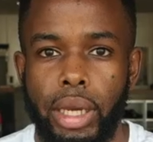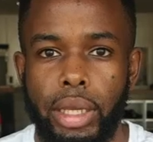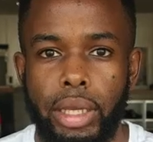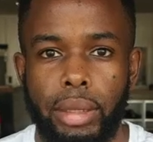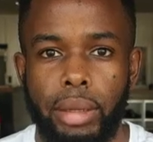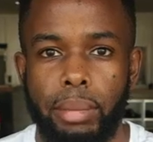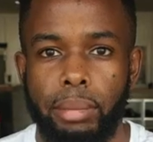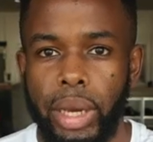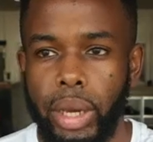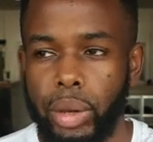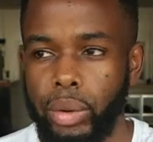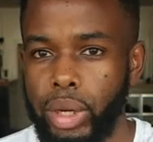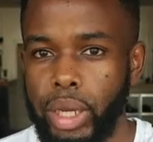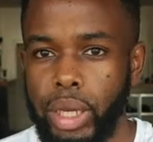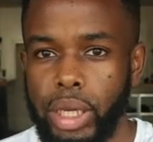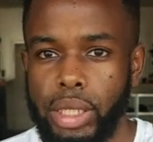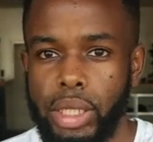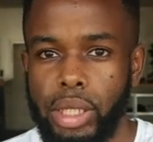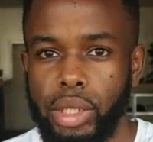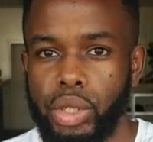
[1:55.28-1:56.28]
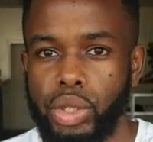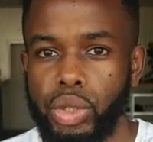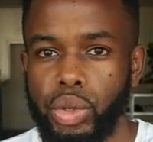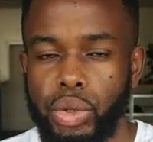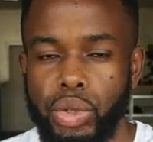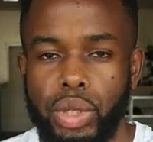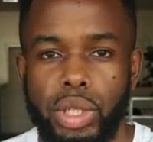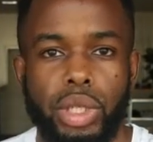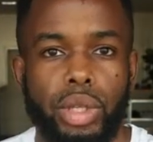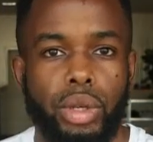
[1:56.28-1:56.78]
and the mayonnaise and the
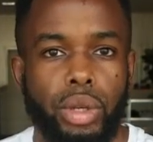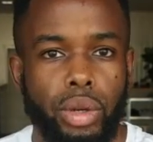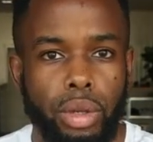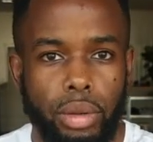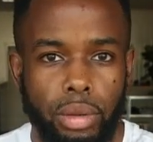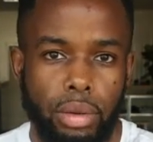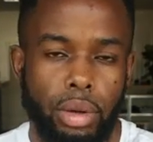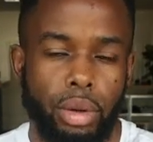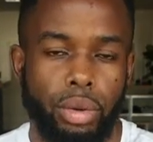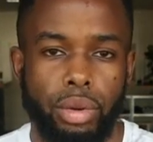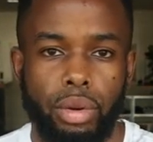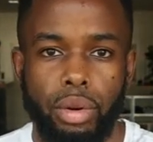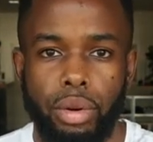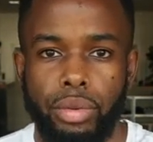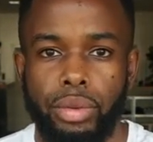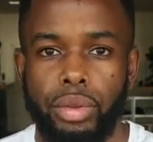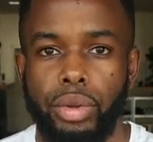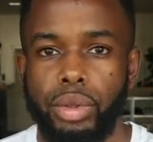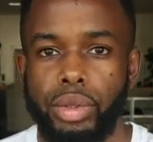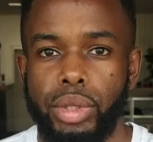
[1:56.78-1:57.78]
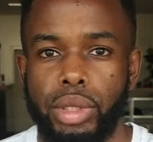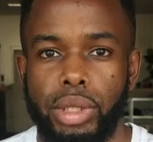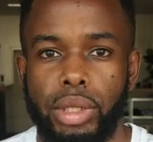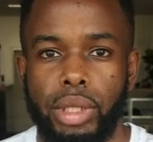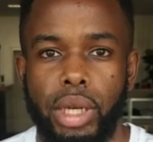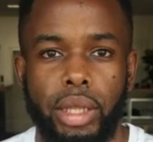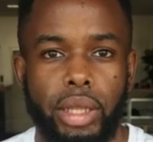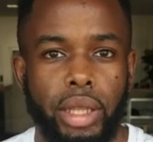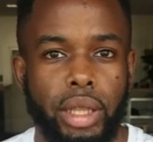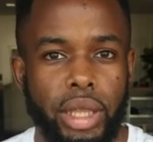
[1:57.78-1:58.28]
sauces, all of those
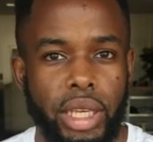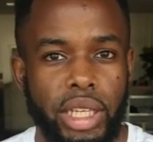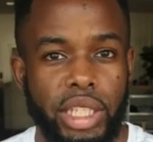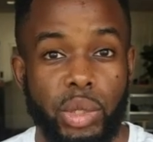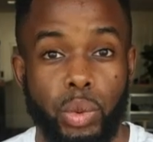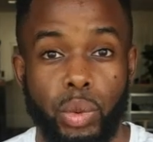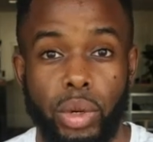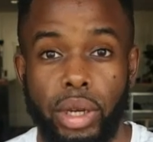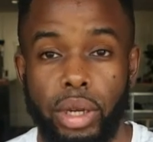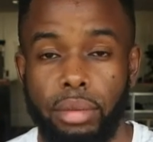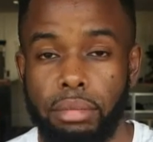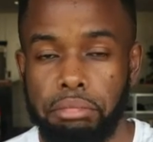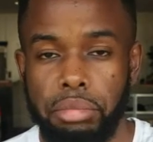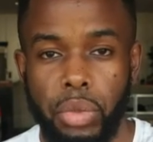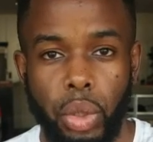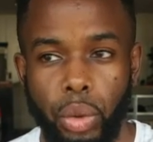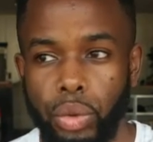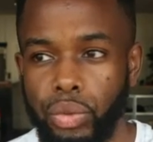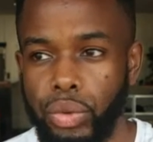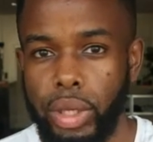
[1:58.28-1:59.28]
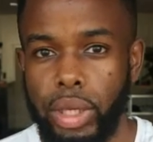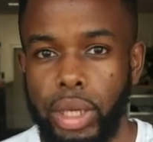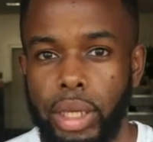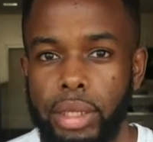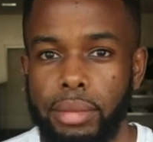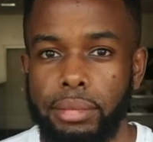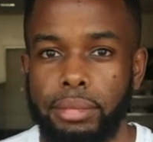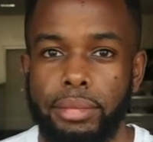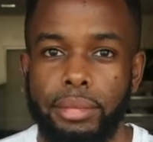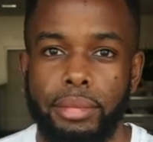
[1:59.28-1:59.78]
other things were all
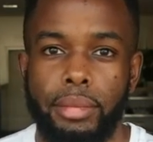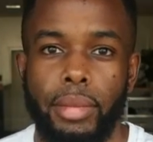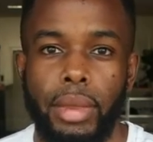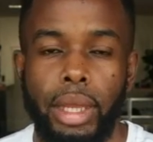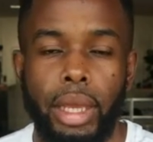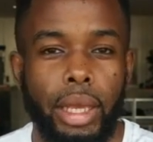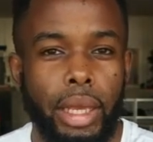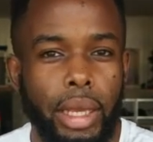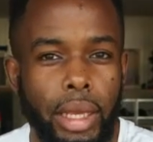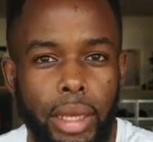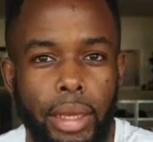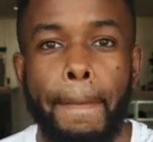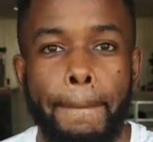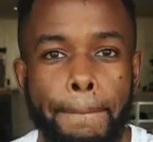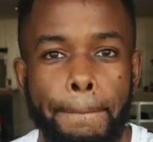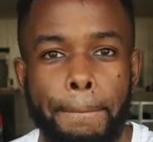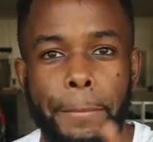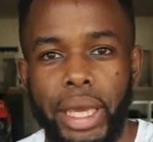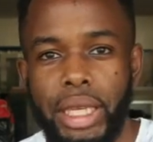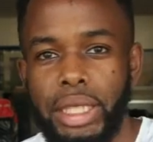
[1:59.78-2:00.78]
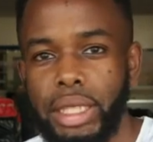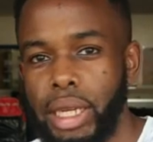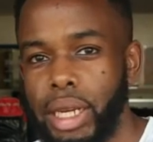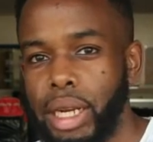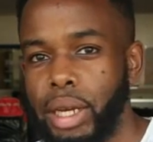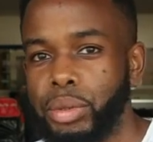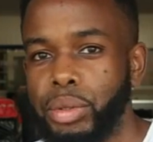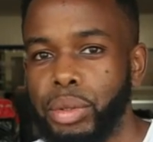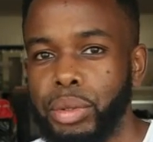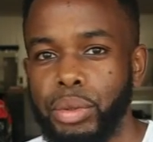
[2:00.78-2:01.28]
vegan. Big shout
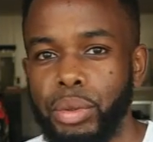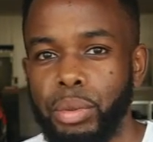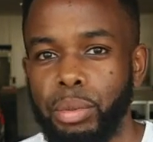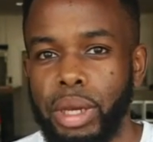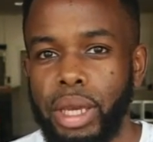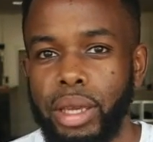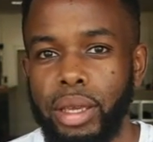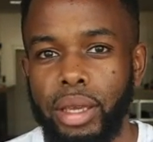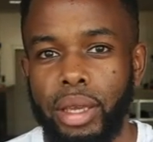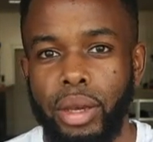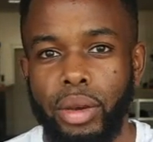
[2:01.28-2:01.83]
out to my